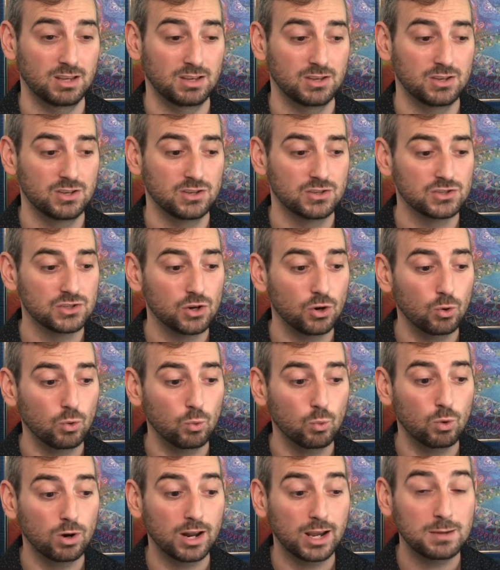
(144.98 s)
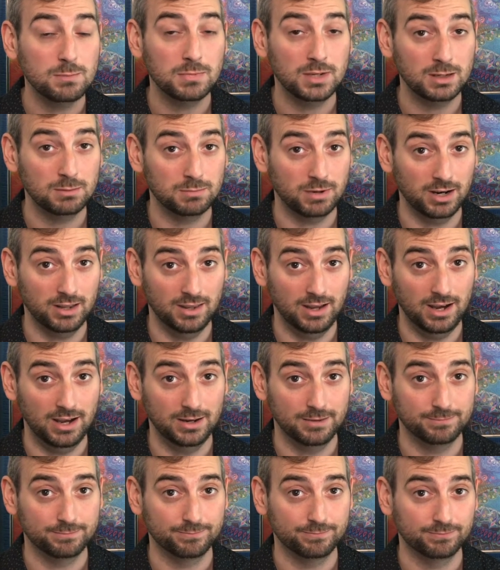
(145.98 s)
So what I mean by that
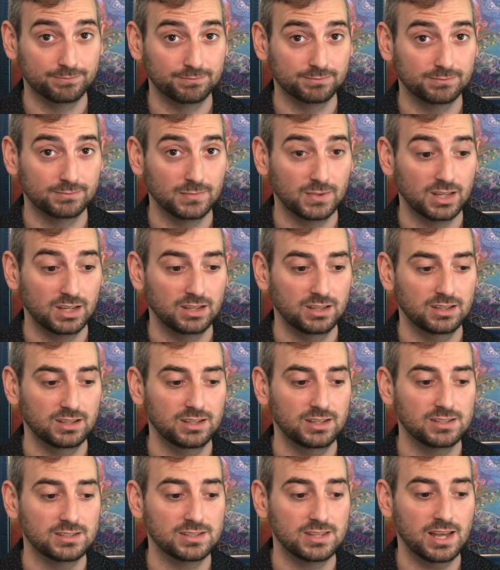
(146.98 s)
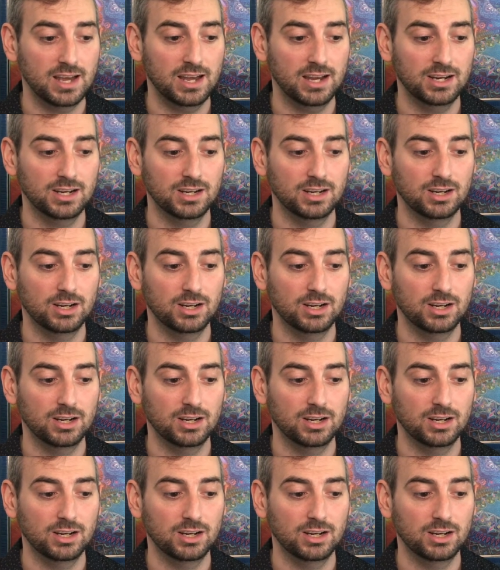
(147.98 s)
is that